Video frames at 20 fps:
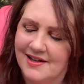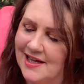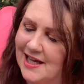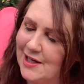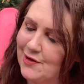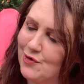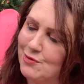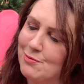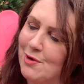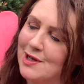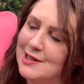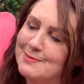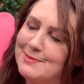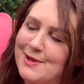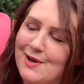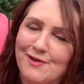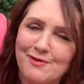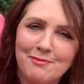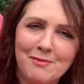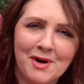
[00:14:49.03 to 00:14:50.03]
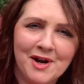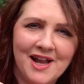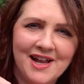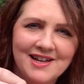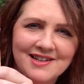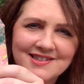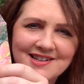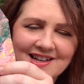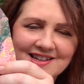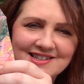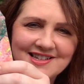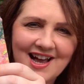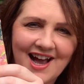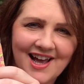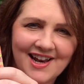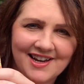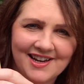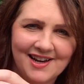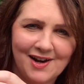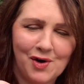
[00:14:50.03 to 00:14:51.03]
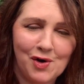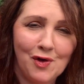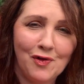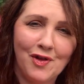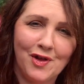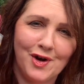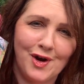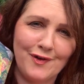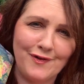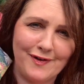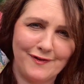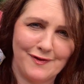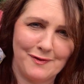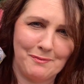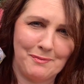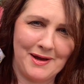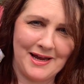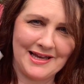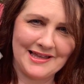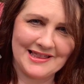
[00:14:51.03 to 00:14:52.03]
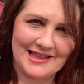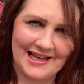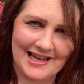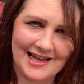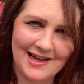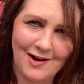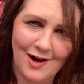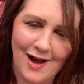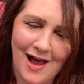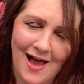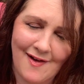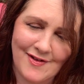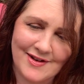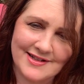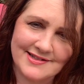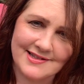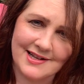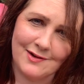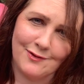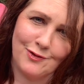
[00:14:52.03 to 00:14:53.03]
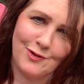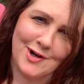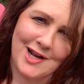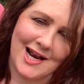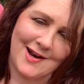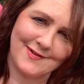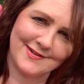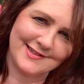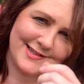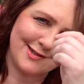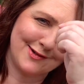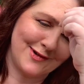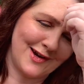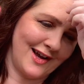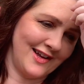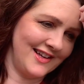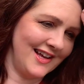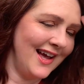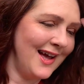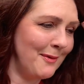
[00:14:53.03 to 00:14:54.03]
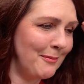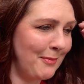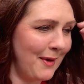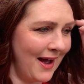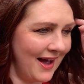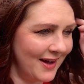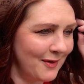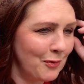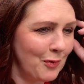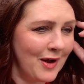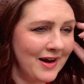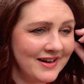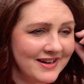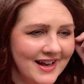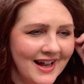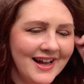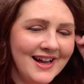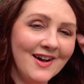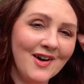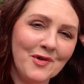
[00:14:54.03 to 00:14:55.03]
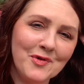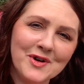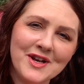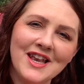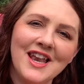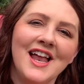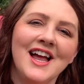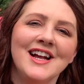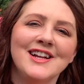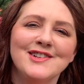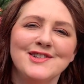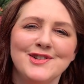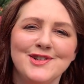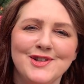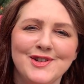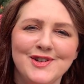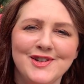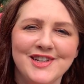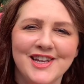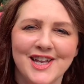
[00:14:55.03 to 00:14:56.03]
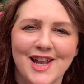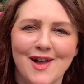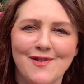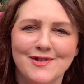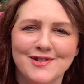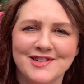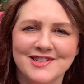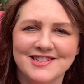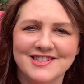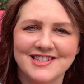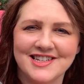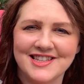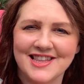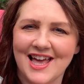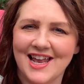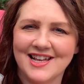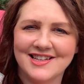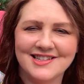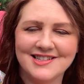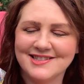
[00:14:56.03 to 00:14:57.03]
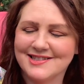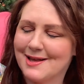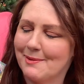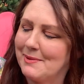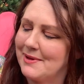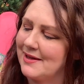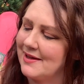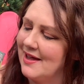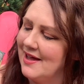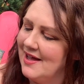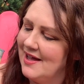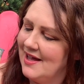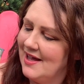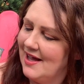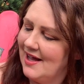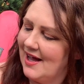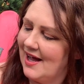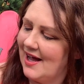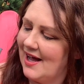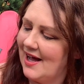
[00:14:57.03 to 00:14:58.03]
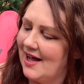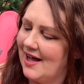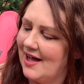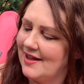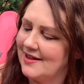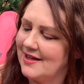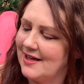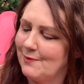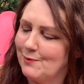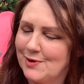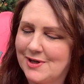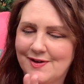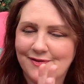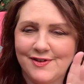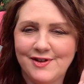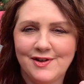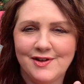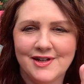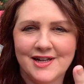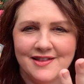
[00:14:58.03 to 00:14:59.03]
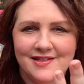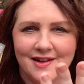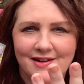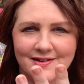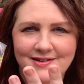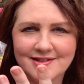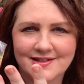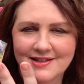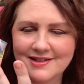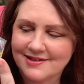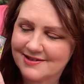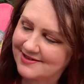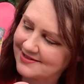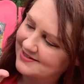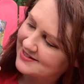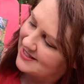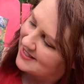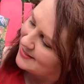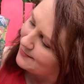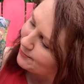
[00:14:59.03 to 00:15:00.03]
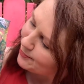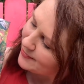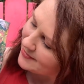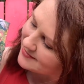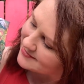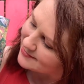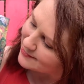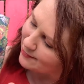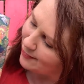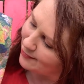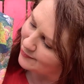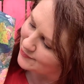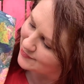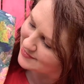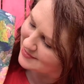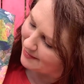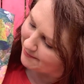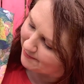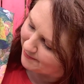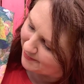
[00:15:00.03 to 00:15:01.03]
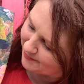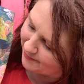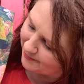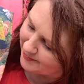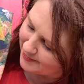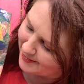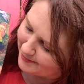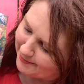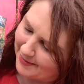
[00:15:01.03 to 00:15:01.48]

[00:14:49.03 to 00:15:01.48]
It reminds me of Monet's garden. Not that I've ever been there. I haven't set foot out of Australia, but one day I would like to get over to see that. It's just something, whenever you get those scene prints, it conjures up the